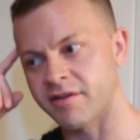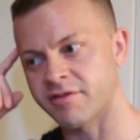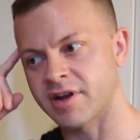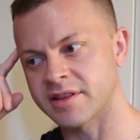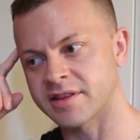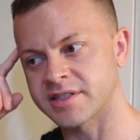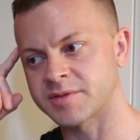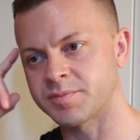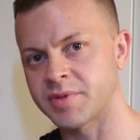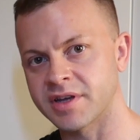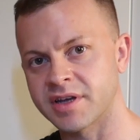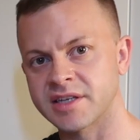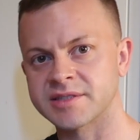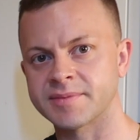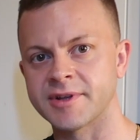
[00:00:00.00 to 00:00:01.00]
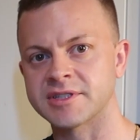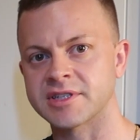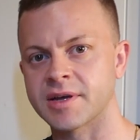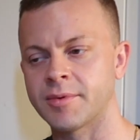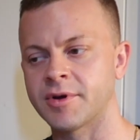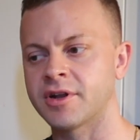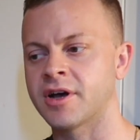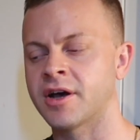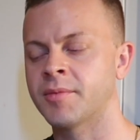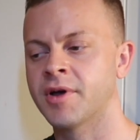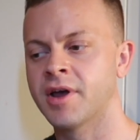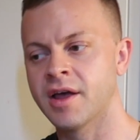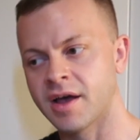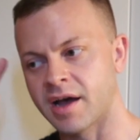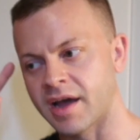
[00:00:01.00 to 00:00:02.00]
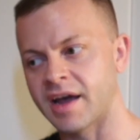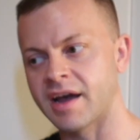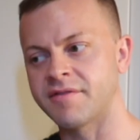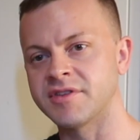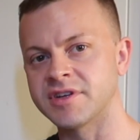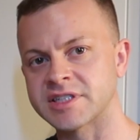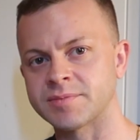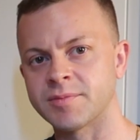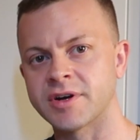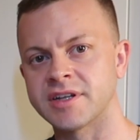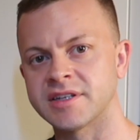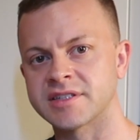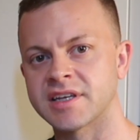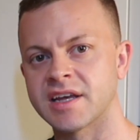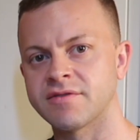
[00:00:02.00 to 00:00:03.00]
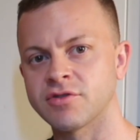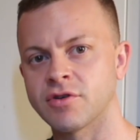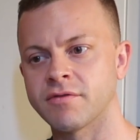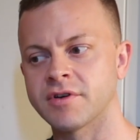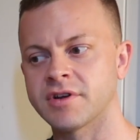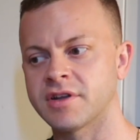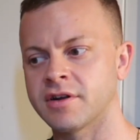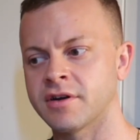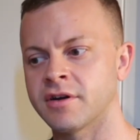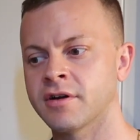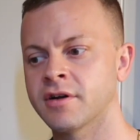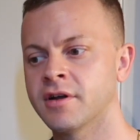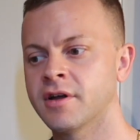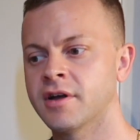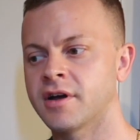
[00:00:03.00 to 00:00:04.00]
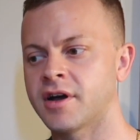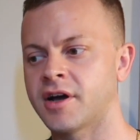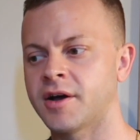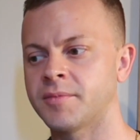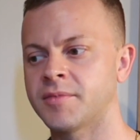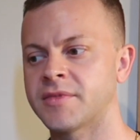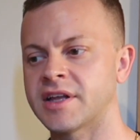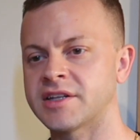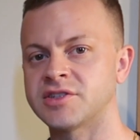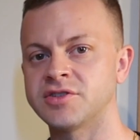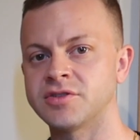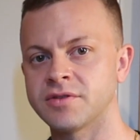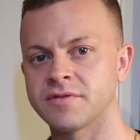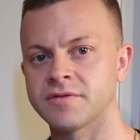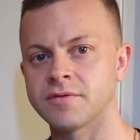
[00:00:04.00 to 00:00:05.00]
I've got this big expense coming up, I have this money saved over here, that's